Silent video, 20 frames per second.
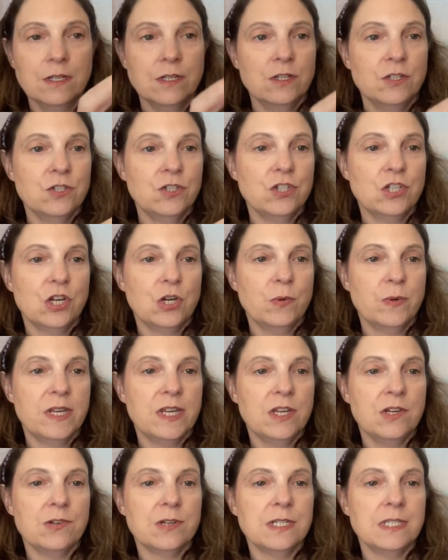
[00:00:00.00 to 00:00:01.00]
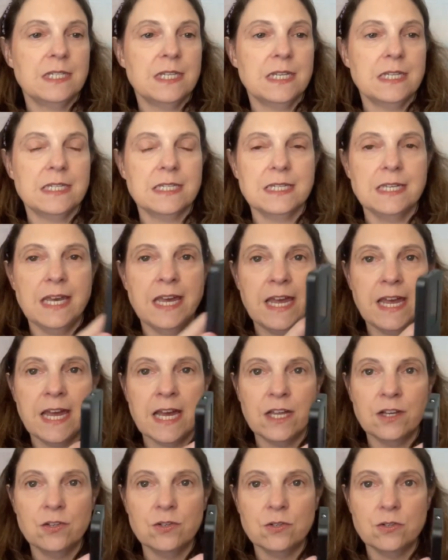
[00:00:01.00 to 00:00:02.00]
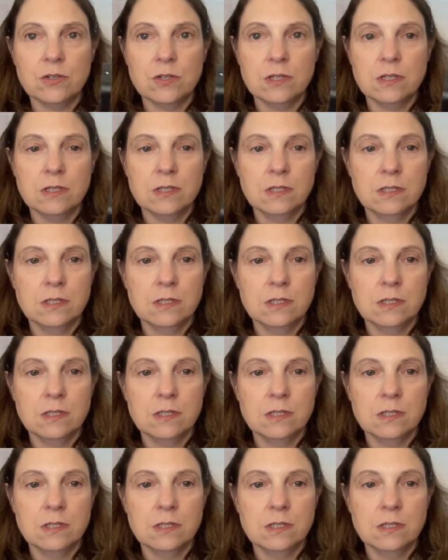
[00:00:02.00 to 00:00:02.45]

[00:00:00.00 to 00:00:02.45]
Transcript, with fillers: So here it says candle.